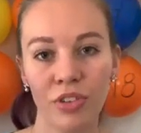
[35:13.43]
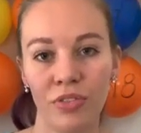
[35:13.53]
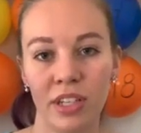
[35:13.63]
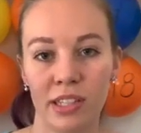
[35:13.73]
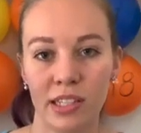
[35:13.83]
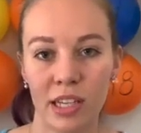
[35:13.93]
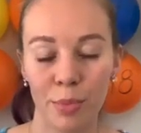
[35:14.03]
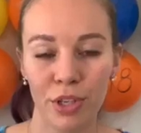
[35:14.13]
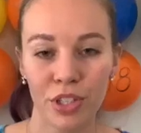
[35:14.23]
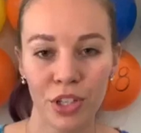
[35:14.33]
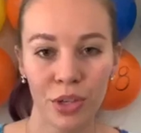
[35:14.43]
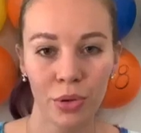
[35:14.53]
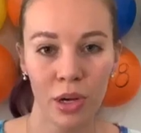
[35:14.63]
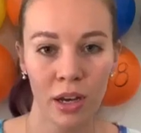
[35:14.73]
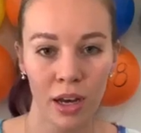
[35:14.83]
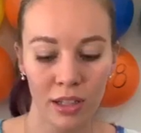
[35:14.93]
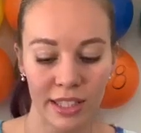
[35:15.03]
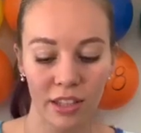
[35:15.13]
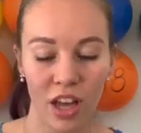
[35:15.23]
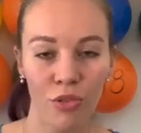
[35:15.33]
If he says number 2, I'll
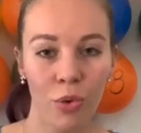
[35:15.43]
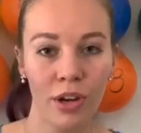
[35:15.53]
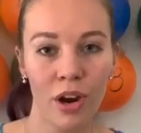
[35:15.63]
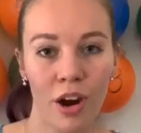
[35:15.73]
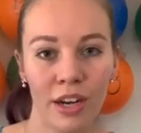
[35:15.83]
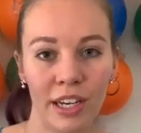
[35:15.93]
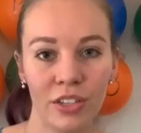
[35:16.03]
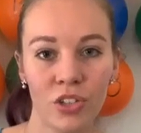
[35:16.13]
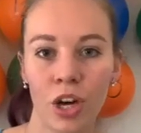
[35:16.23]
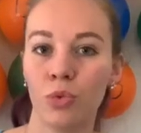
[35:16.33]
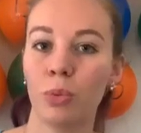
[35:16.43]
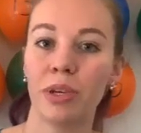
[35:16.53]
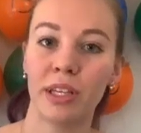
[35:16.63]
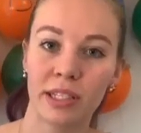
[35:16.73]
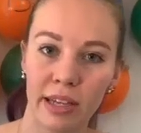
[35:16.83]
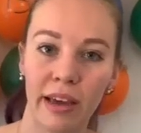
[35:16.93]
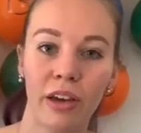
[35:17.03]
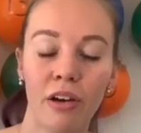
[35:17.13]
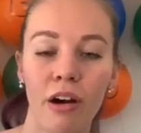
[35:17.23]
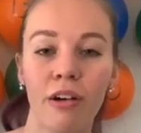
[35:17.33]
deal off 1 card and his card will be the
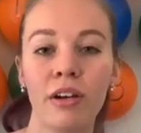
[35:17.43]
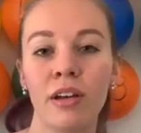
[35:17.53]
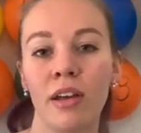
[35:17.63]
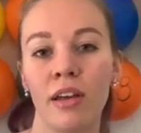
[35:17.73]
second card.